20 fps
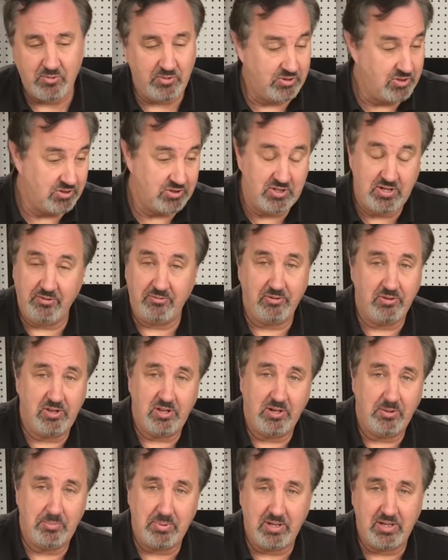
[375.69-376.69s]
which is different
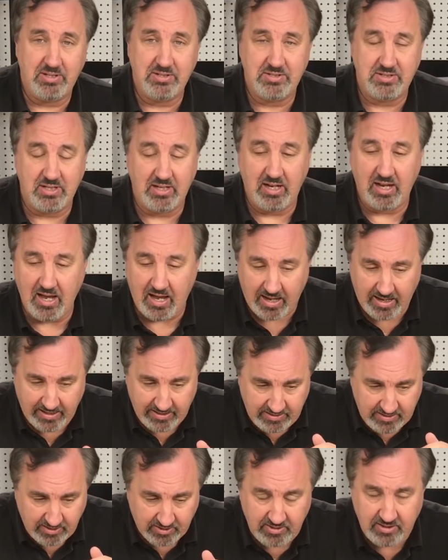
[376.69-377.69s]
than a P C, I
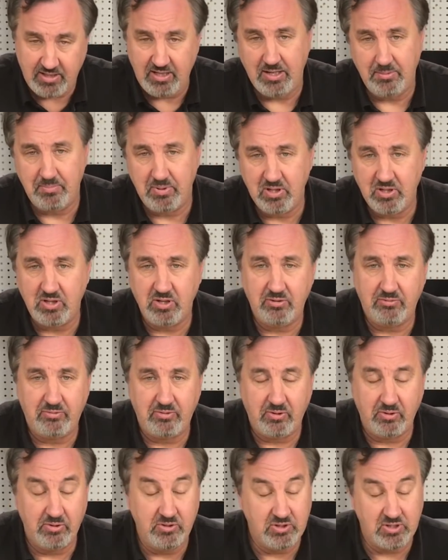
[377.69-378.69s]
dug deep into the
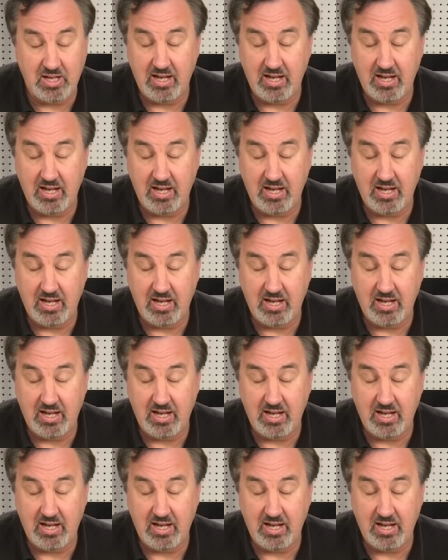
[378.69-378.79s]
folders.